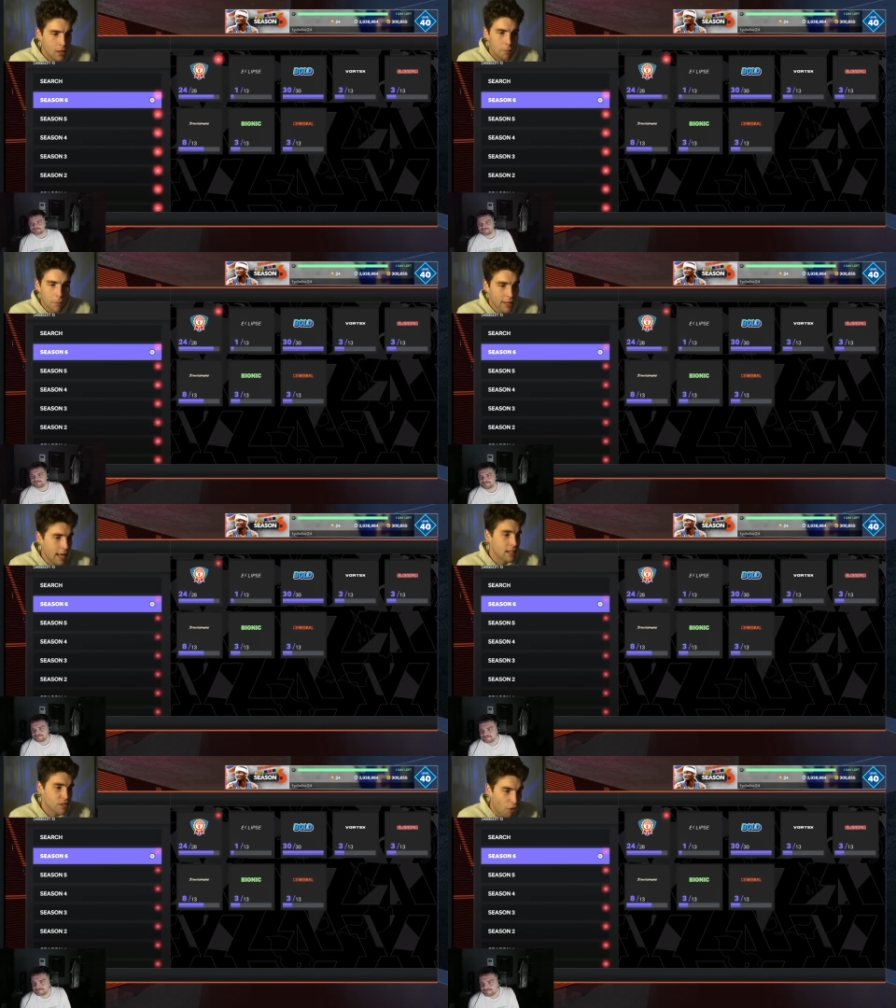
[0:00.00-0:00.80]
But again,
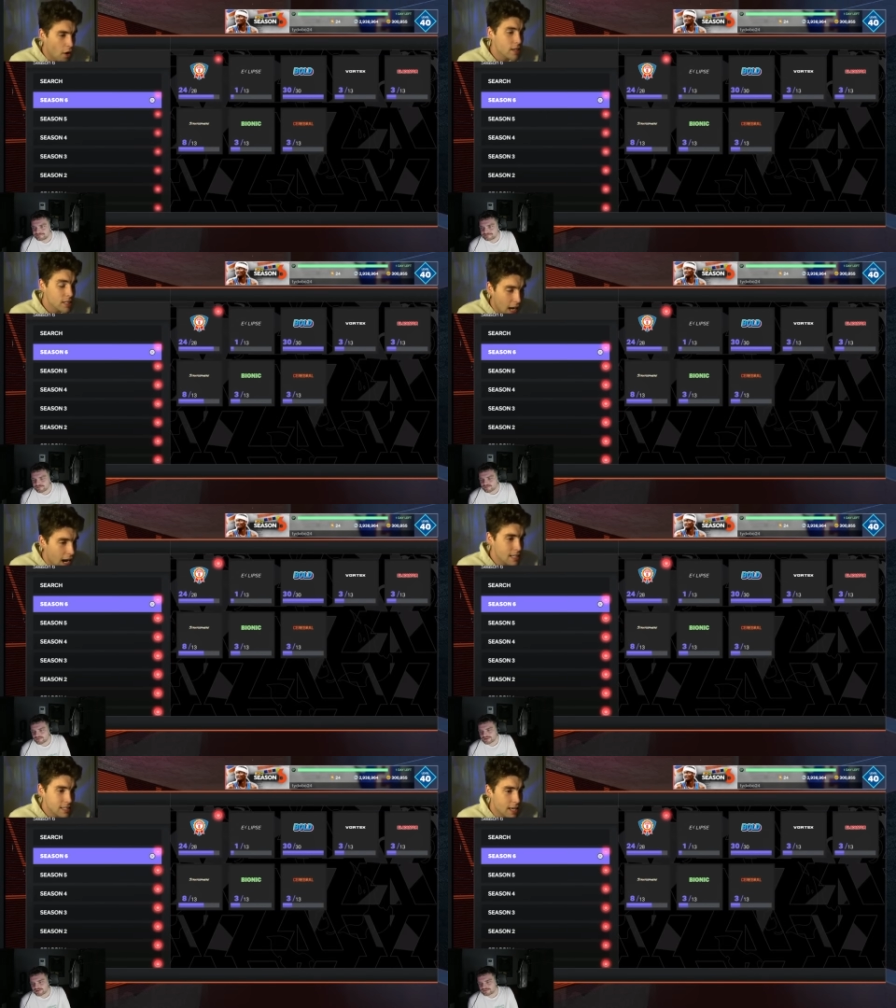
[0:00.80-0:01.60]
as far as
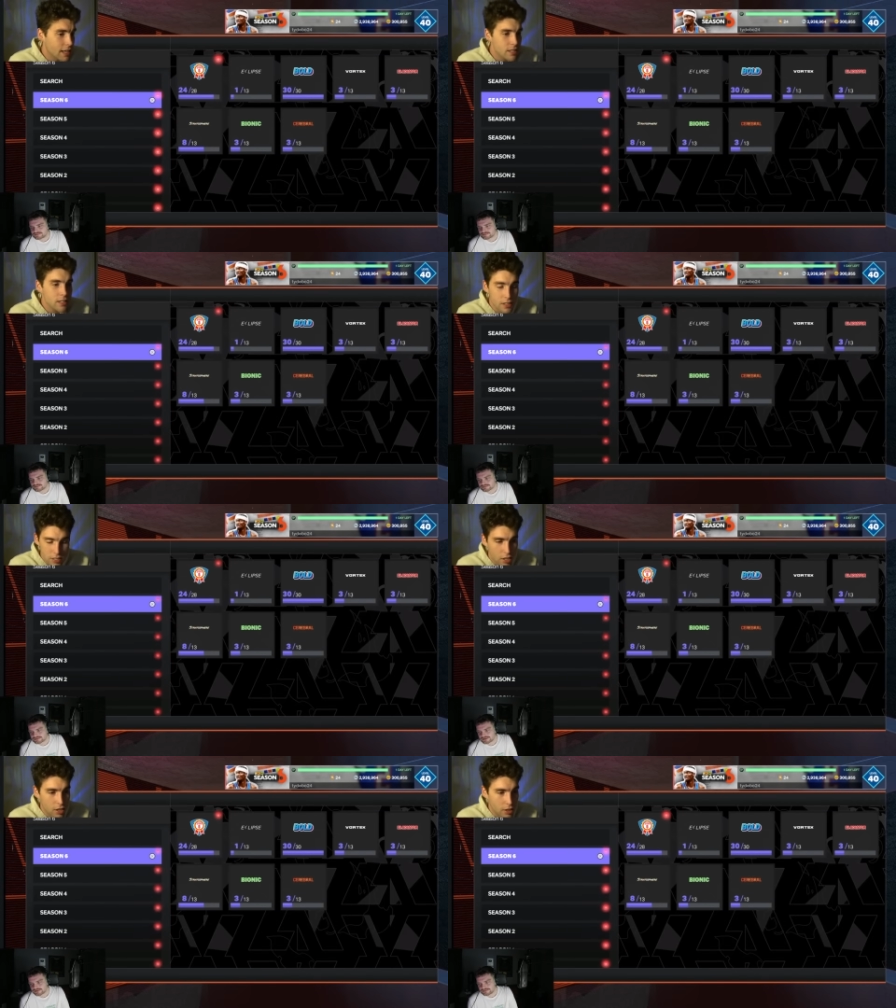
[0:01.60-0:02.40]
content is
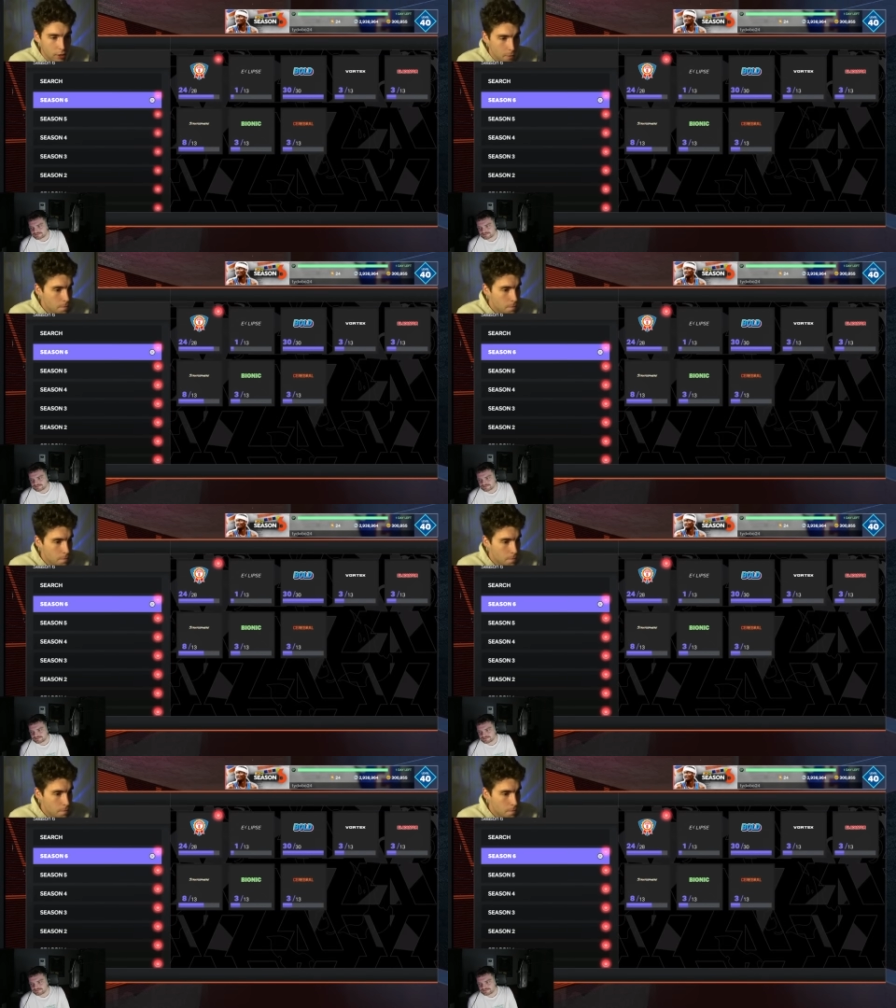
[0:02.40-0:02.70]
concerned,